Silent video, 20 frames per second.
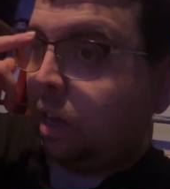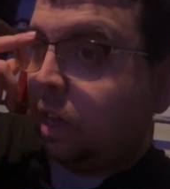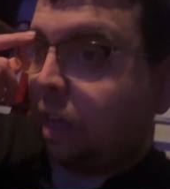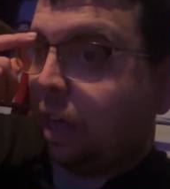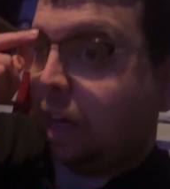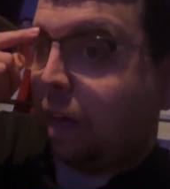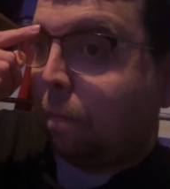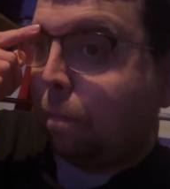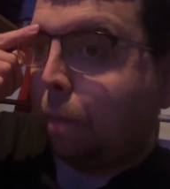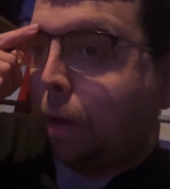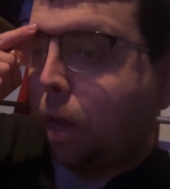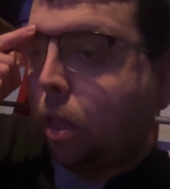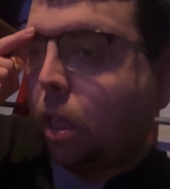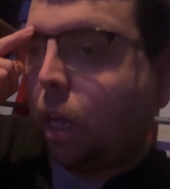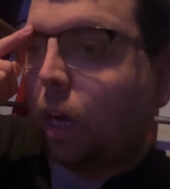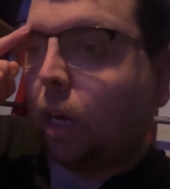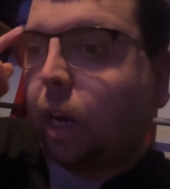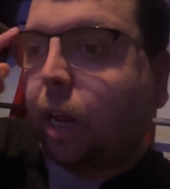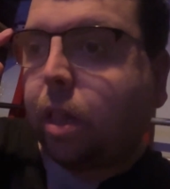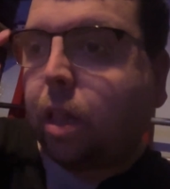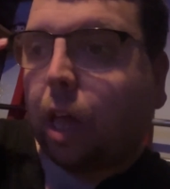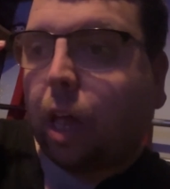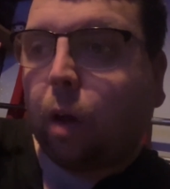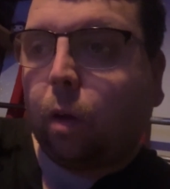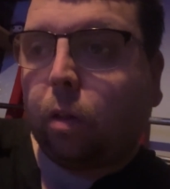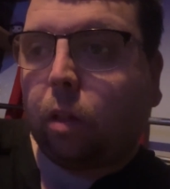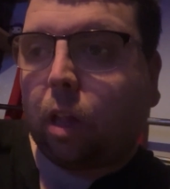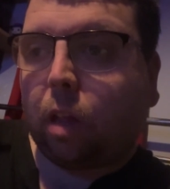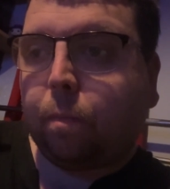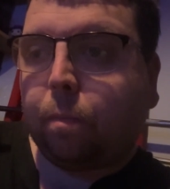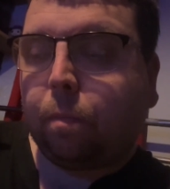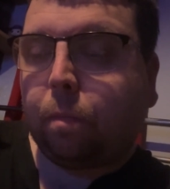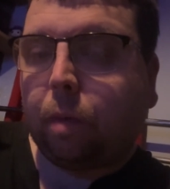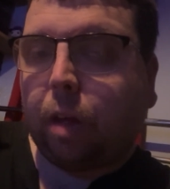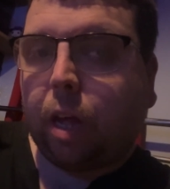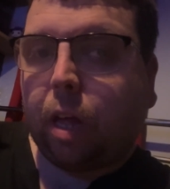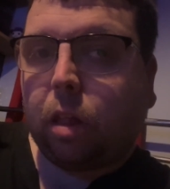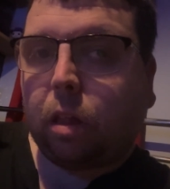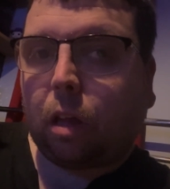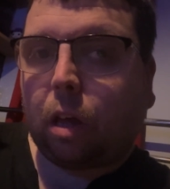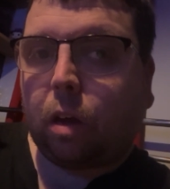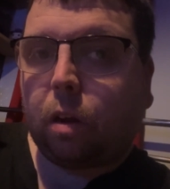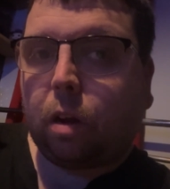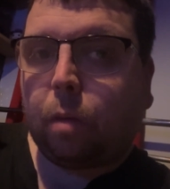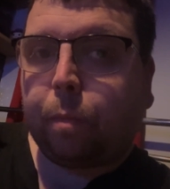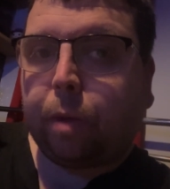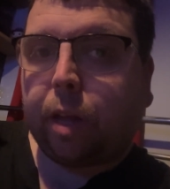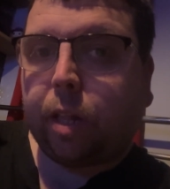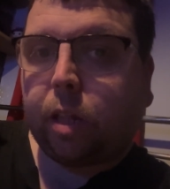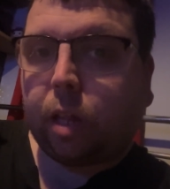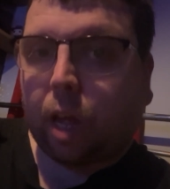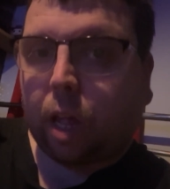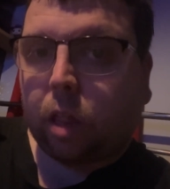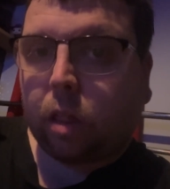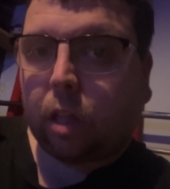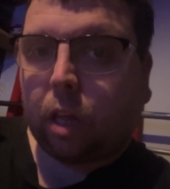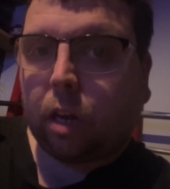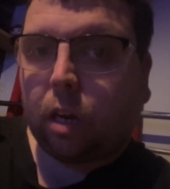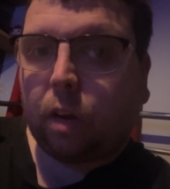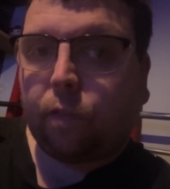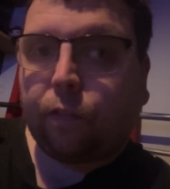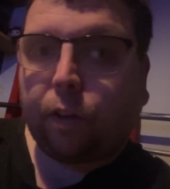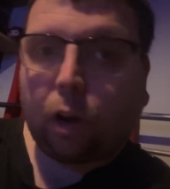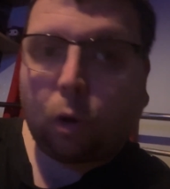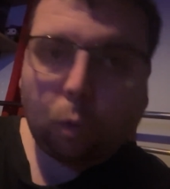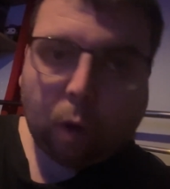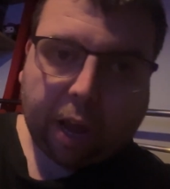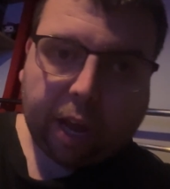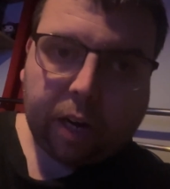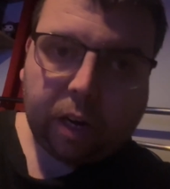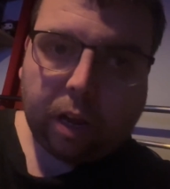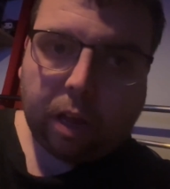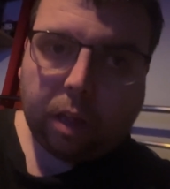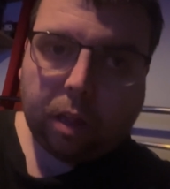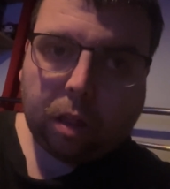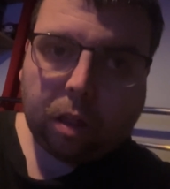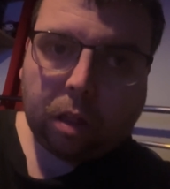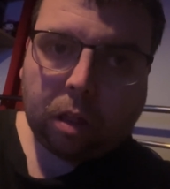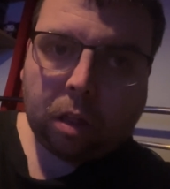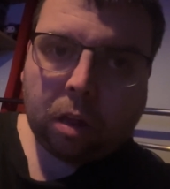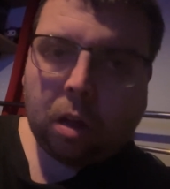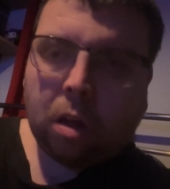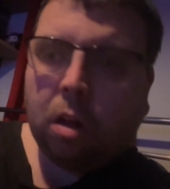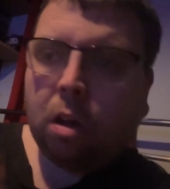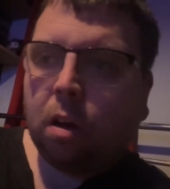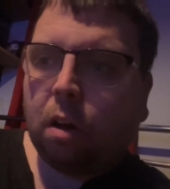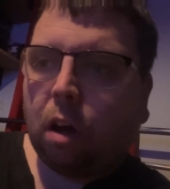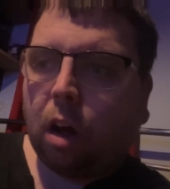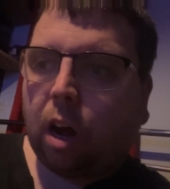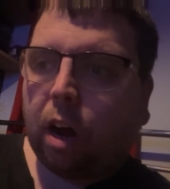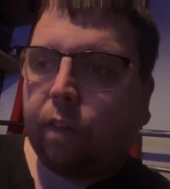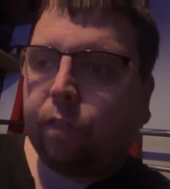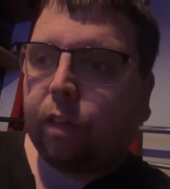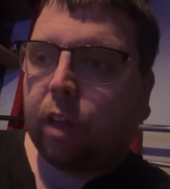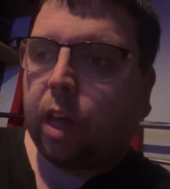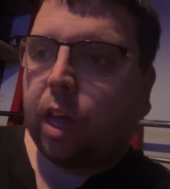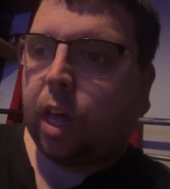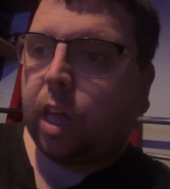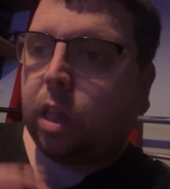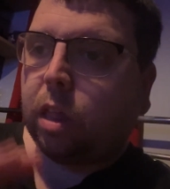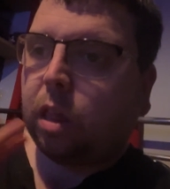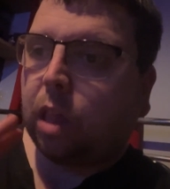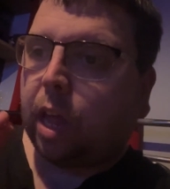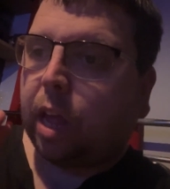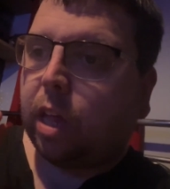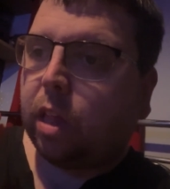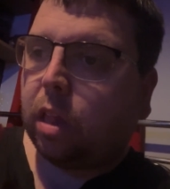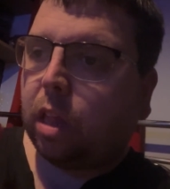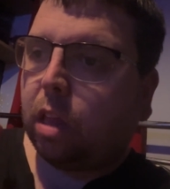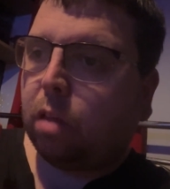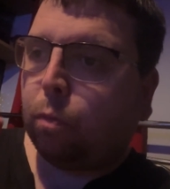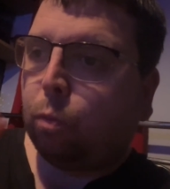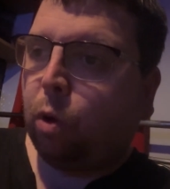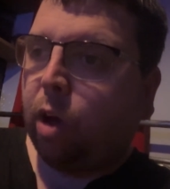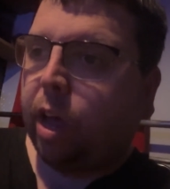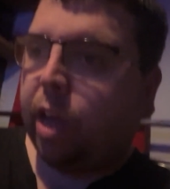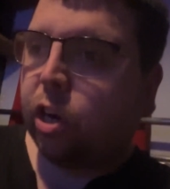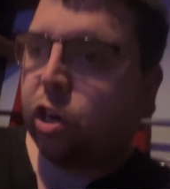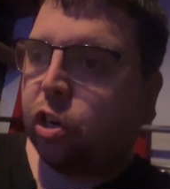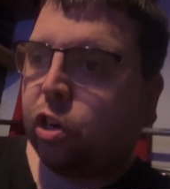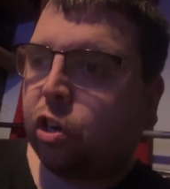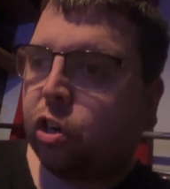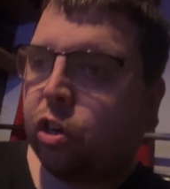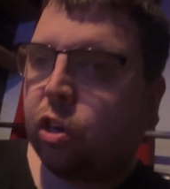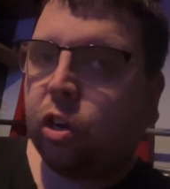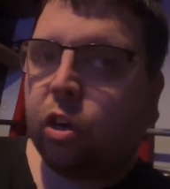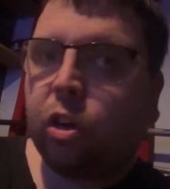and basically tells him he's going to be destined for greatness after he states his wish